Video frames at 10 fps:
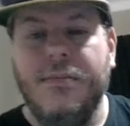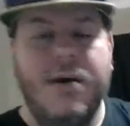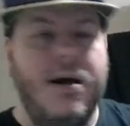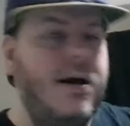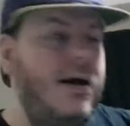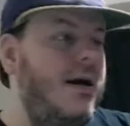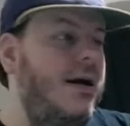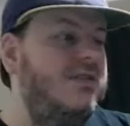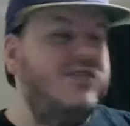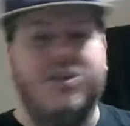
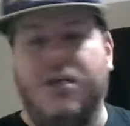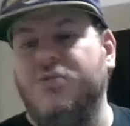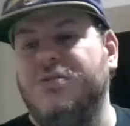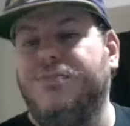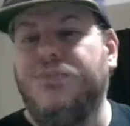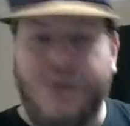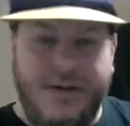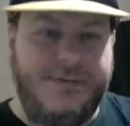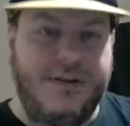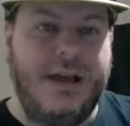The sun was
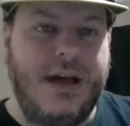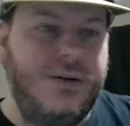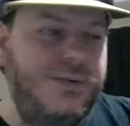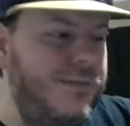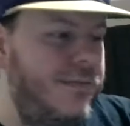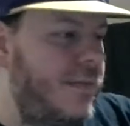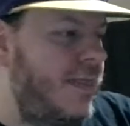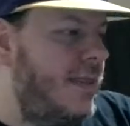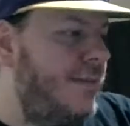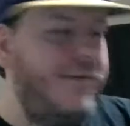briefly out.
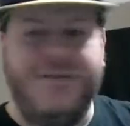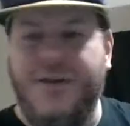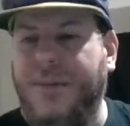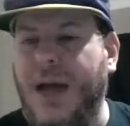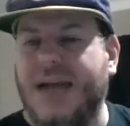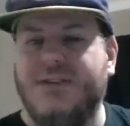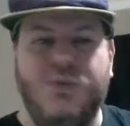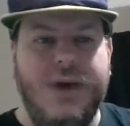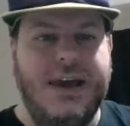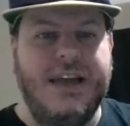But for the past
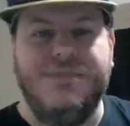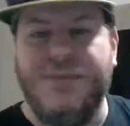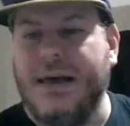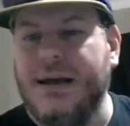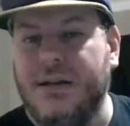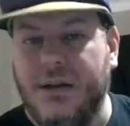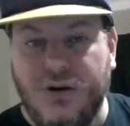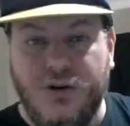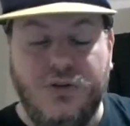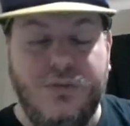week, it's been
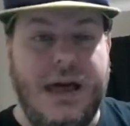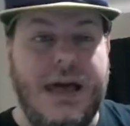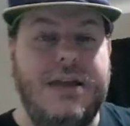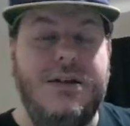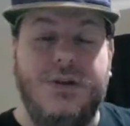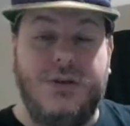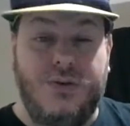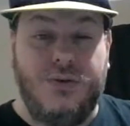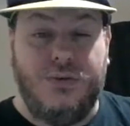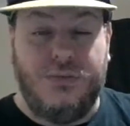gloom and
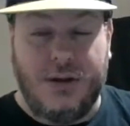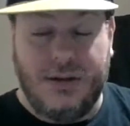doom.